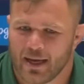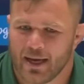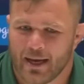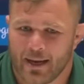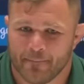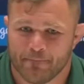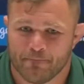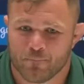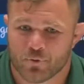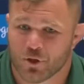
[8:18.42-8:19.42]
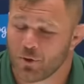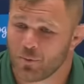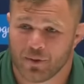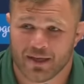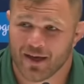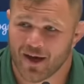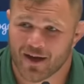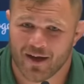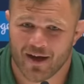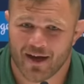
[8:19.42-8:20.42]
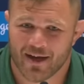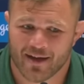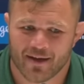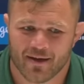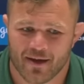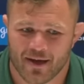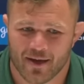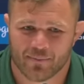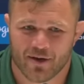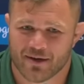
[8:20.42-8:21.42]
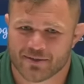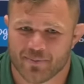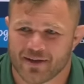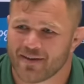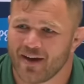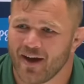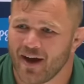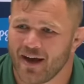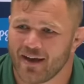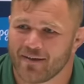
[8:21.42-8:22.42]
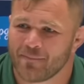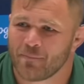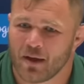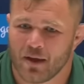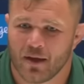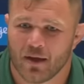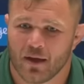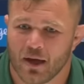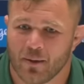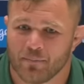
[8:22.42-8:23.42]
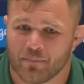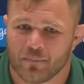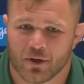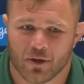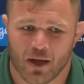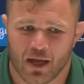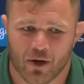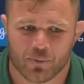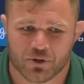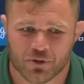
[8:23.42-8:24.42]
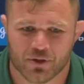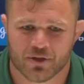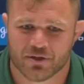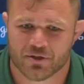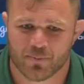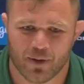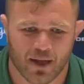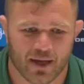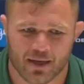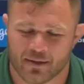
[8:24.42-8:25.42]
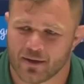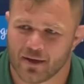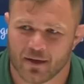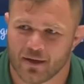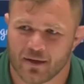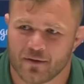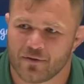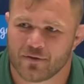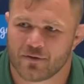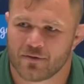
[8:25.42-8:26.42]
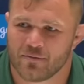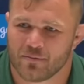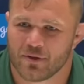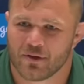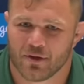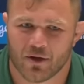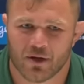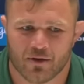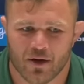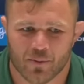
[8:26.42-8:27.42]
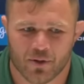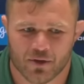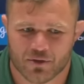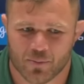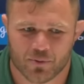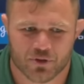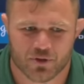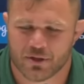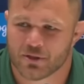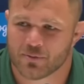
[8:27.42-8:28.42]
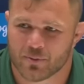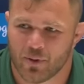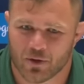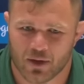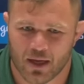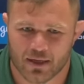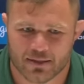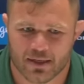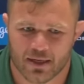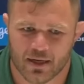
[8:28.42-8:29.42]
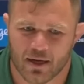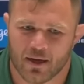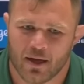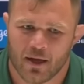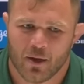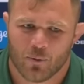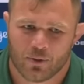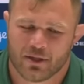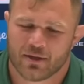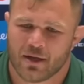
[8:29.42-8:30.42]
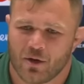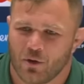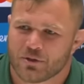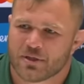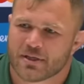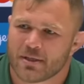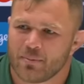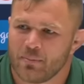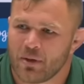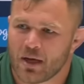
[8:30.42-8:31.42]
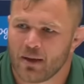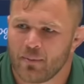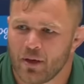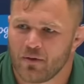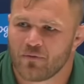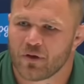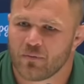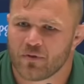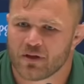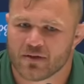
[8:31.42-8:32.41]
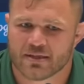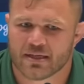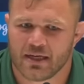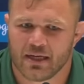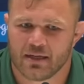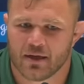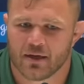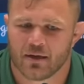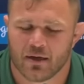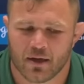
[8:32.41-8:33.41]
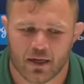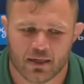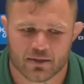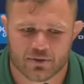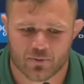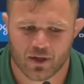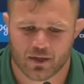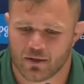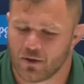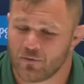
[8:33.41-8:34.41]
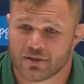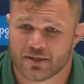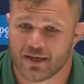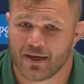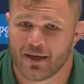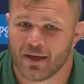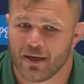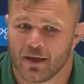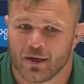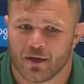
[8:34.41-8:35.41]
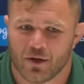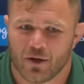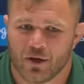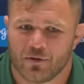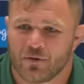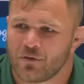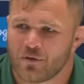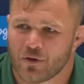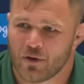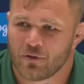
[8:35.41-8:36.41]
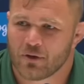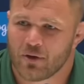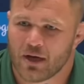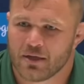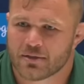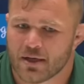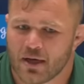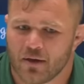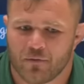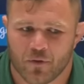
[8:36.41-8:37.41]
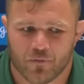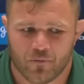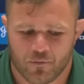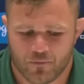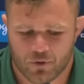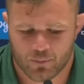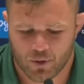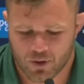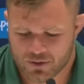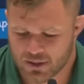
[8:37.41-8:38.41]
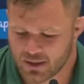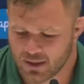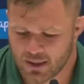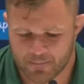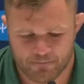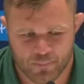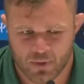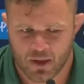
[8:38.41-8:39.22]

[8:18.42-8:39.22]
So young guy, charismatic guy, you know, had opportunities to play, and he grabbed those opportunities with both hands. And within that whole system, he became a fantastic leader in the squad. And obviously, you know, he took over the reins for the box. And